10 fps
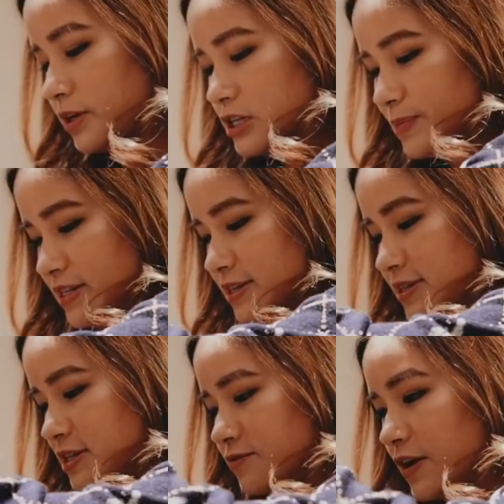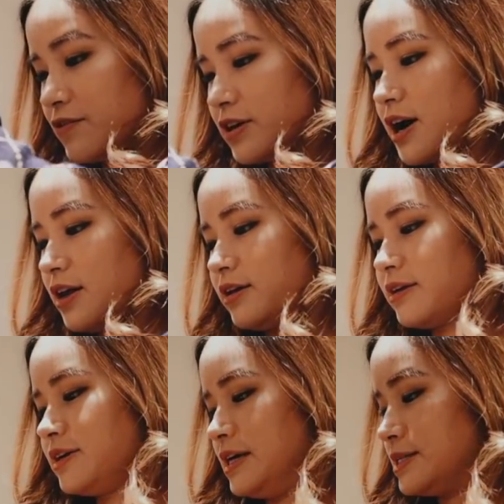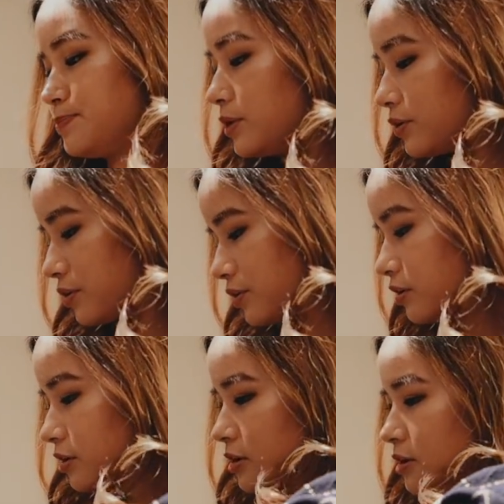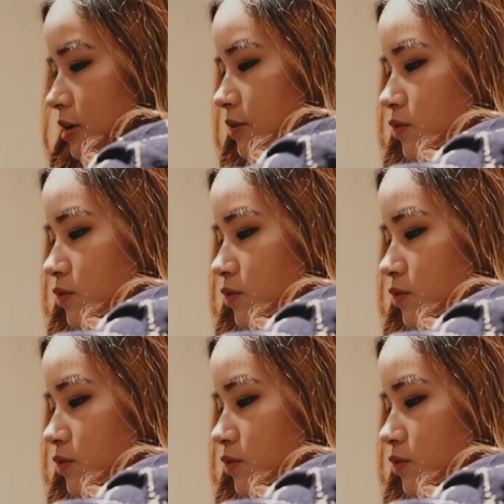because my sister's favorite color is blue. I